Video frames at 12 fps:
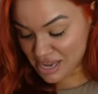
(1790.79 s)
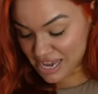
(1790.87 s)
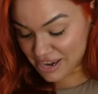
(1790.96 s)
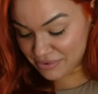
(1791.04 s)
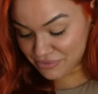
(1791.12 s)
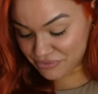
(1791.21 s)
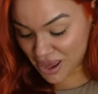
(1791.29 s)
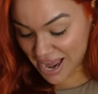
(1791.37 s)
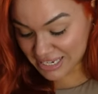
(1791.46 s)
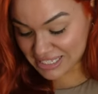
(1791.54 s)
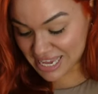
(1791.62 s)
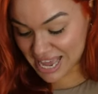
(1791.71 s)
In
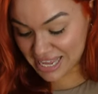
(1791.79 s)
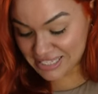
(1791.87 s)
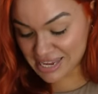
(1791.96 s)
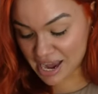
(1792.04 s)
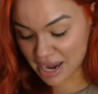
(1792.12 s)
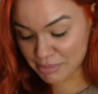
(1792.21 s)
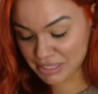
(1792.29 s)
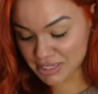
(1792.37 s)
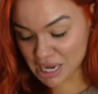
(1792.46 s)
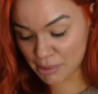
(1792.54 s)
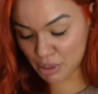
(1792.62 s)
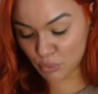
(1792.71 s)
fact, a time is
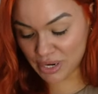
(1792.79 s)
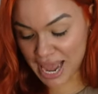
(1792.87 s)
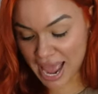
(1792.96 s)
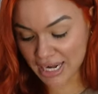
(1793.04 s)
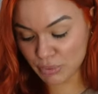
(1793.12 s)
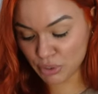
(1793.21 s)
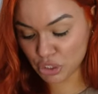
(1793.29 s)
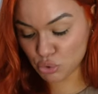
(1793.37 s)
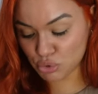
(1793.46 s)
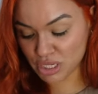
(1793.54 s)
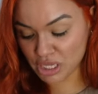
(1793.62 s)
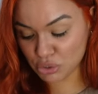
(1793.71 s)
coming when anyone
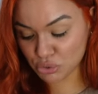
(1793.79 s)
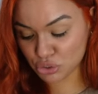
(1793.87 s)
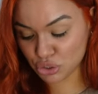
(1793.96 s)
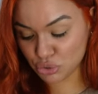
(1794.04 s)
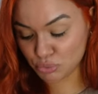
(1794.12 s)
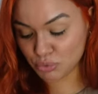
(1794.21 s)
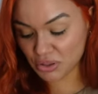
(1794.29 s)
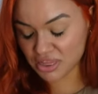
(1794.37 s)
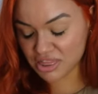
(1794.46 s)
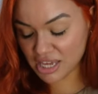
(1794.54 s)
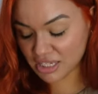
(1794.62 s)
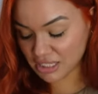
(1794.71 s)
who kills you will
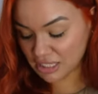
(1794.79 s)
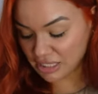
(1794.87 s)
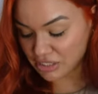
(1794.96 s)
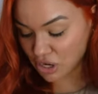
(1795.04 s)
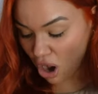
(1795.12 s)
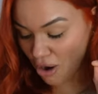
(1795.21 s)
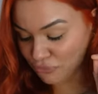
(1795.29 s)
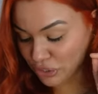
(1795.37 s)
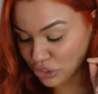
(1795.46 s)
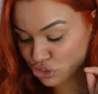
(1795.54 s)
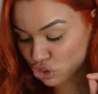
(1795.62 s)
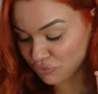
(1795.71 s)
think he is
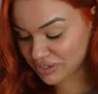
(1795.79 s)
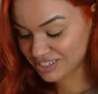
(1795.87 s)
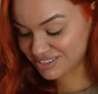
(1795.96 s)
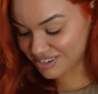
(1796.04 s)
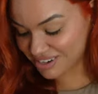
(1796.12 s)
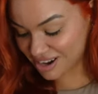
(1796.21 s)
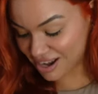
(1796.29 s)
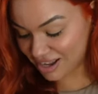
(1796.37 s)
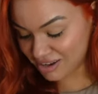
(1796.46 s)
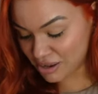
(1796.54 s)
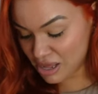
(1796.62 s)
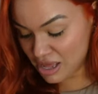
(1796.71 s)
offering service to God.